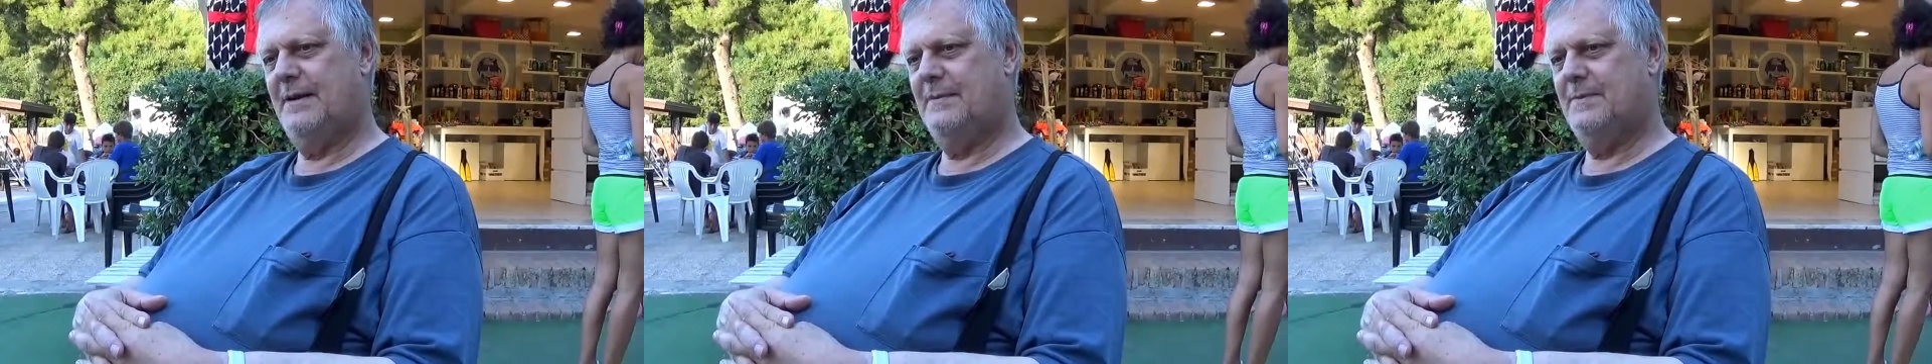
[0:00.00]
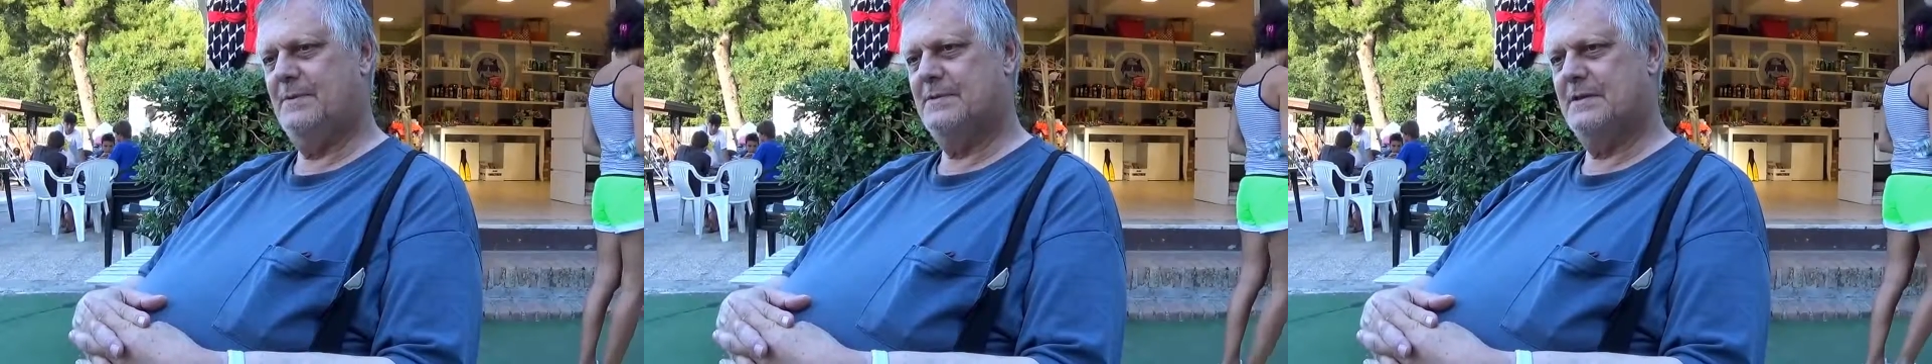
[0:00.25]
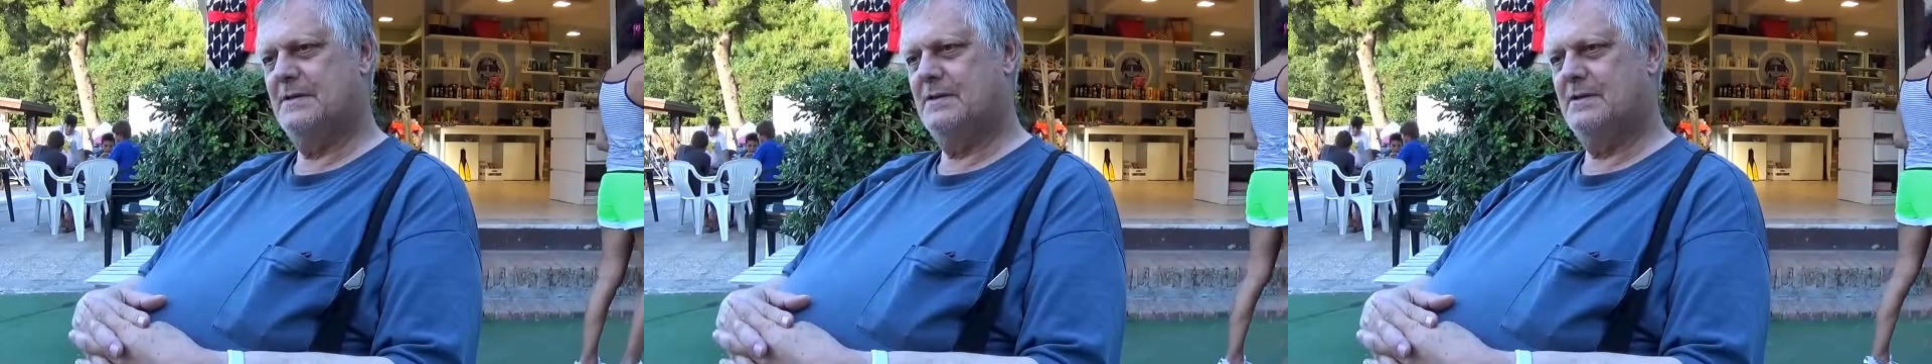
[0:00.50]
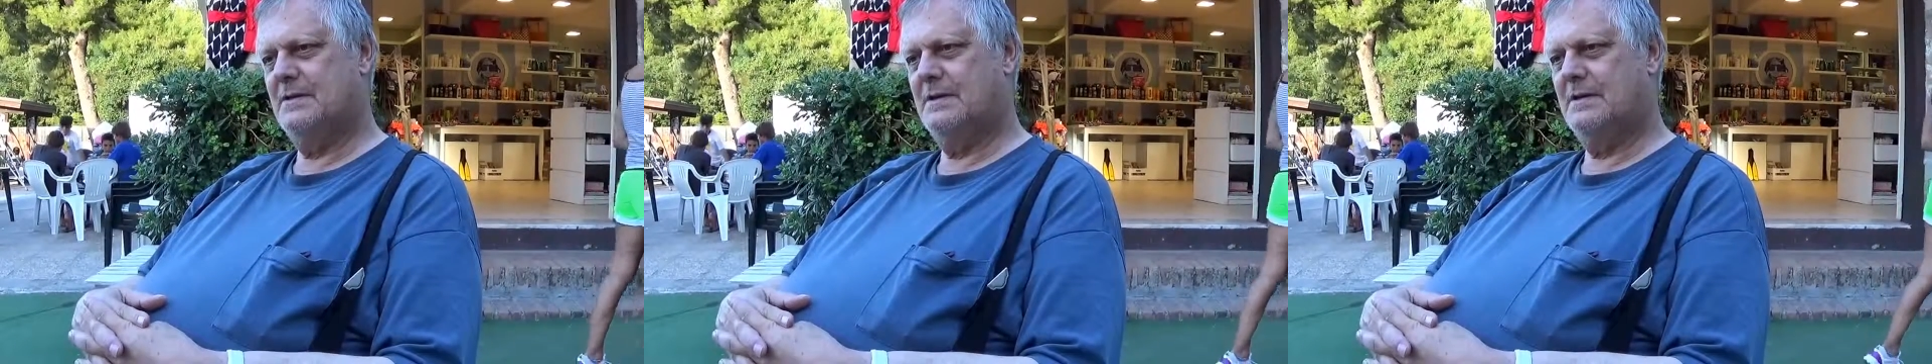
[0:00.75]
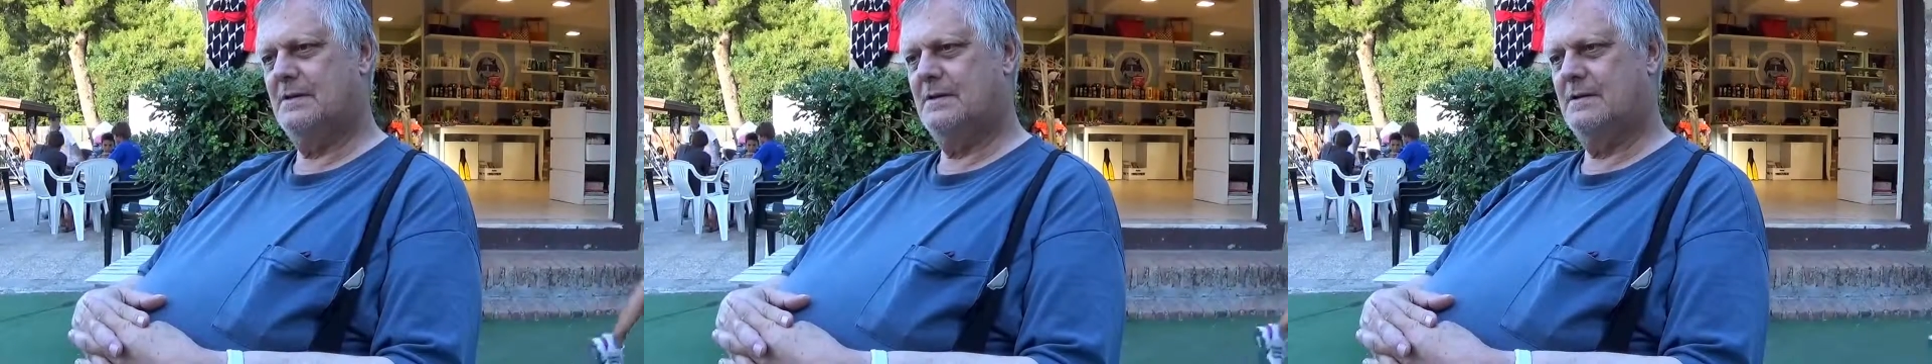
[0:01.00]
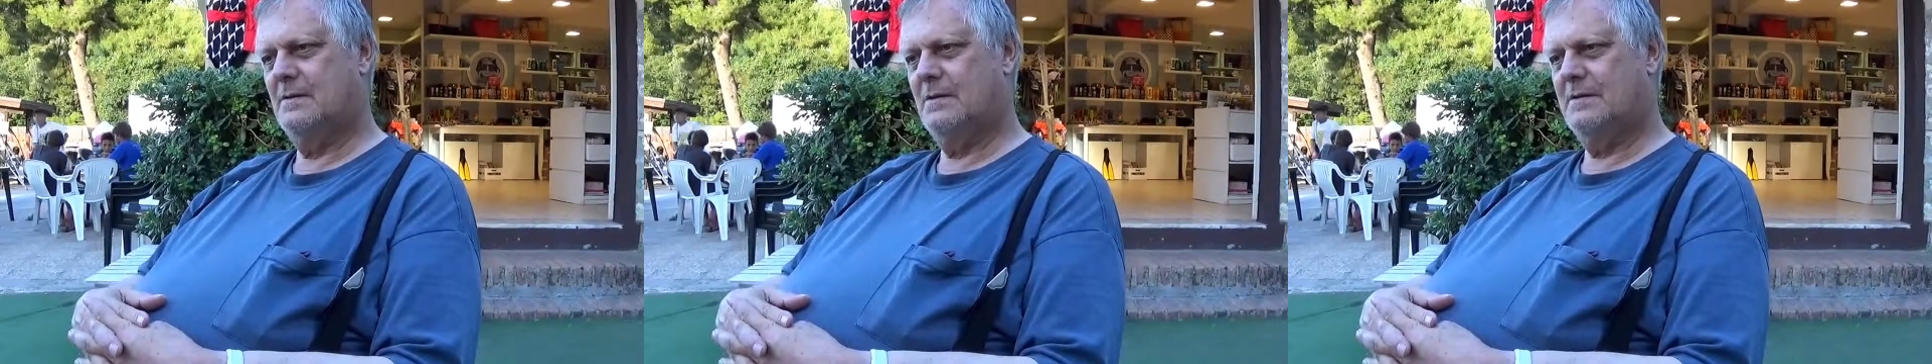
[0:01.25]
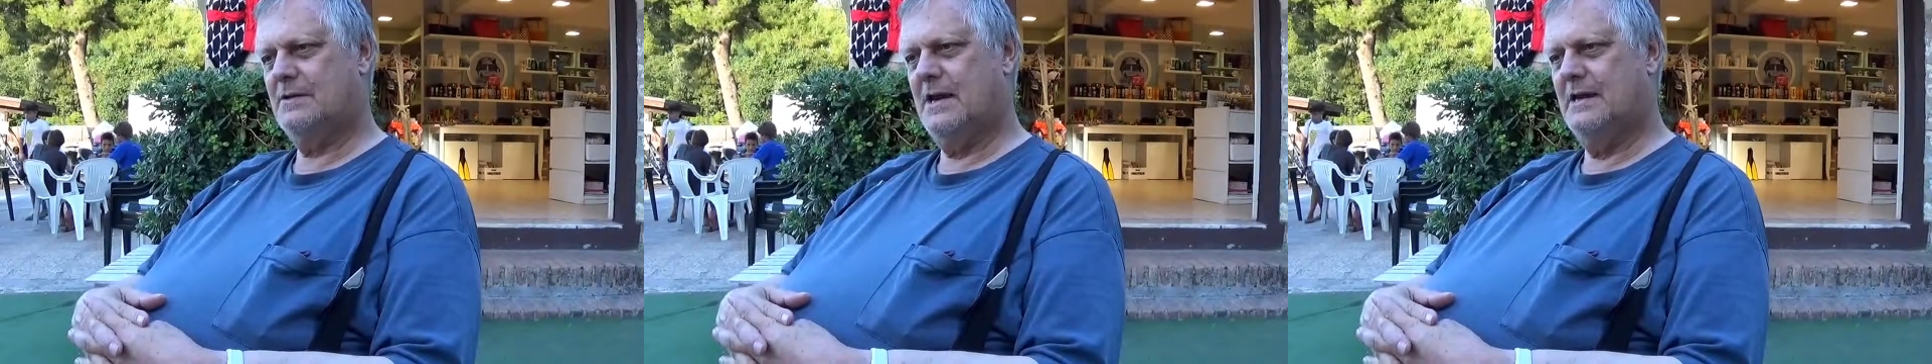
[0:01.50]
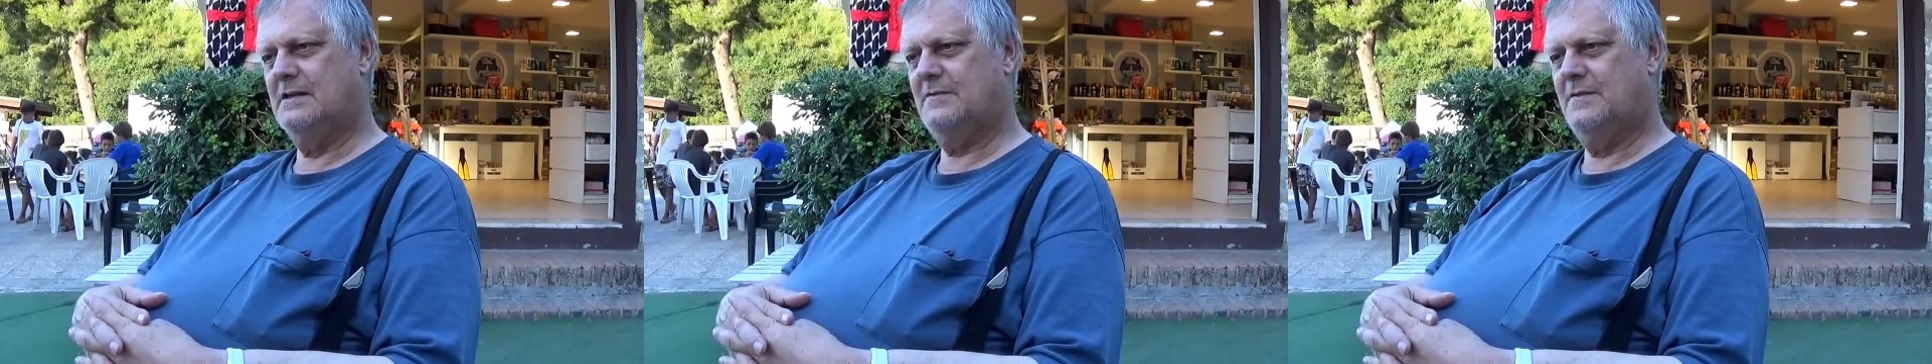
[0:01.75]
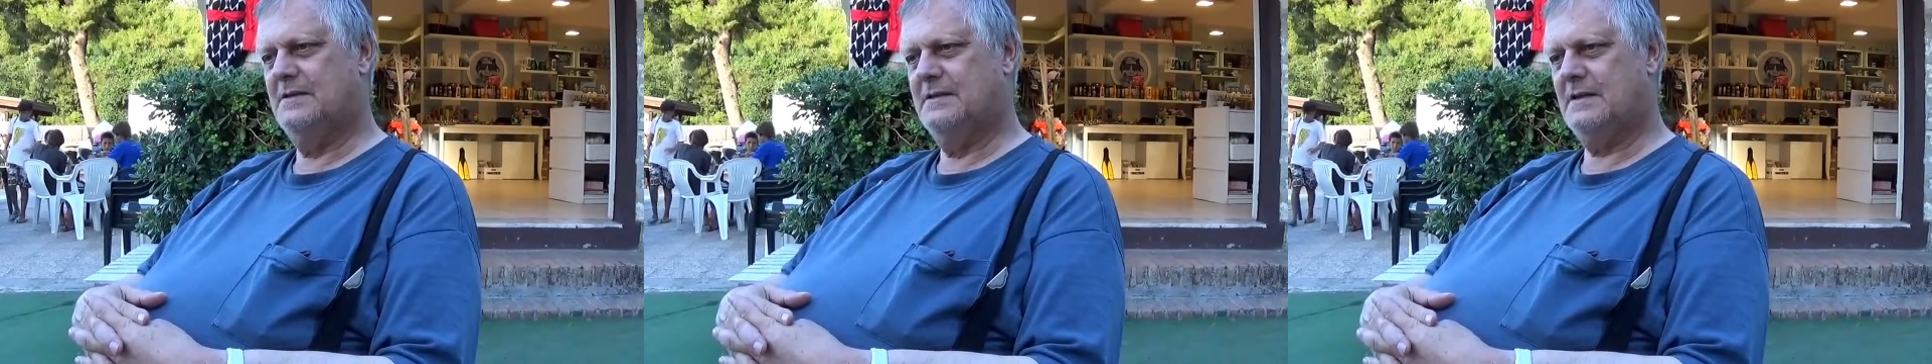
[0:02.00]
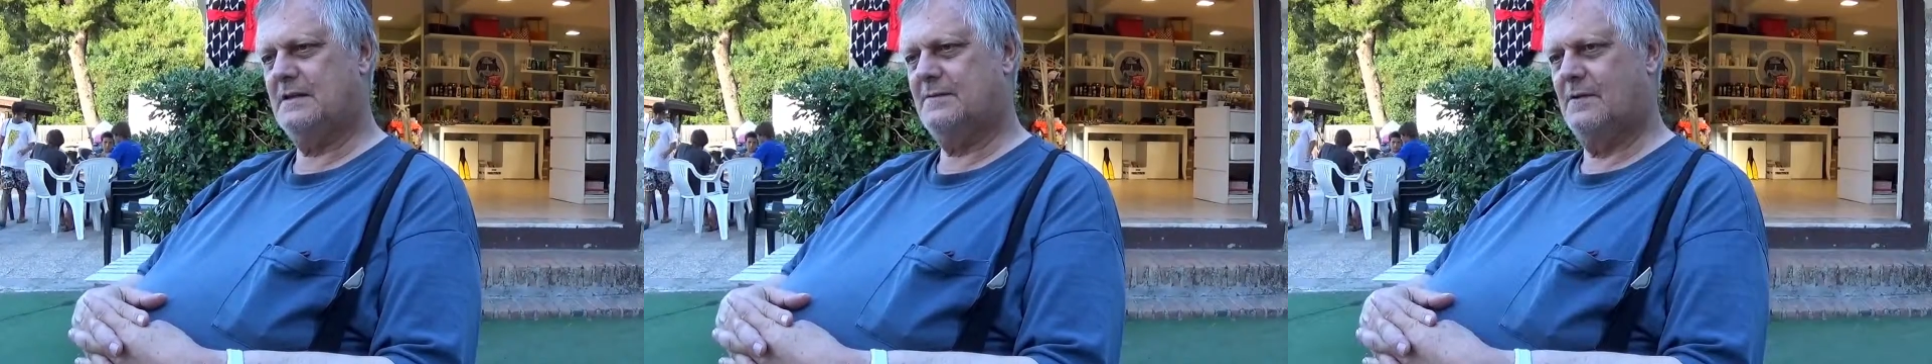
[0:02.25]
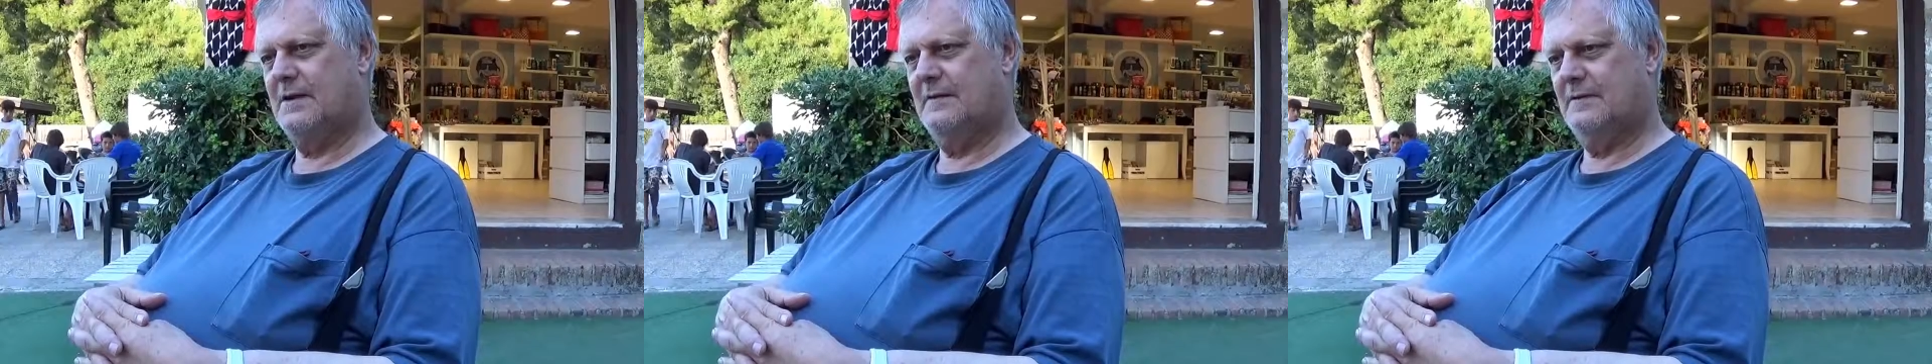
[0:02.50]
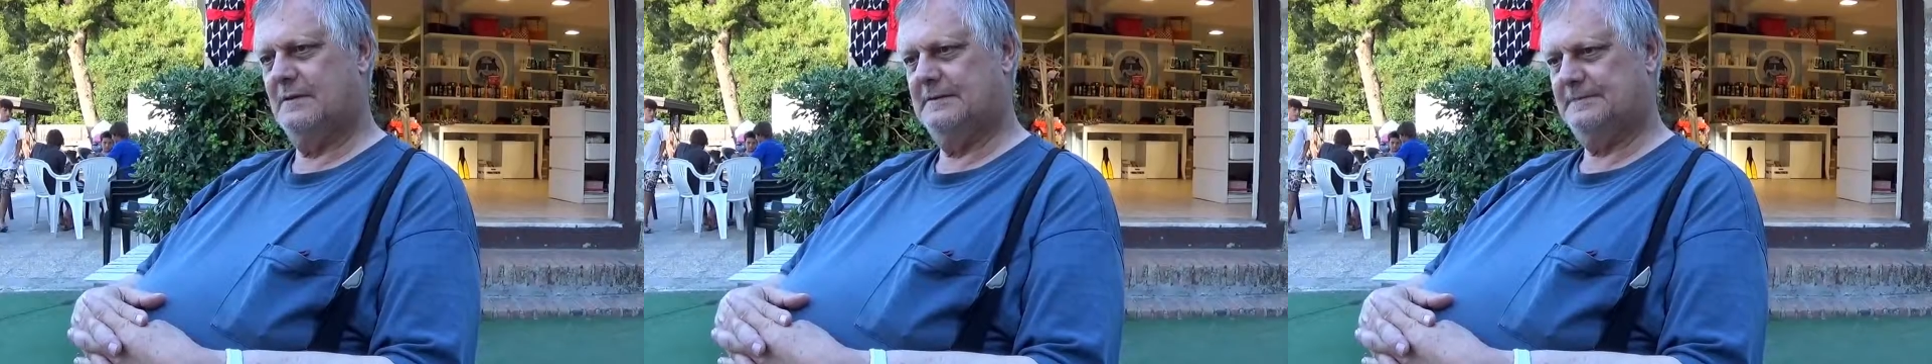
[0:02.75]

papers that changed physics forever.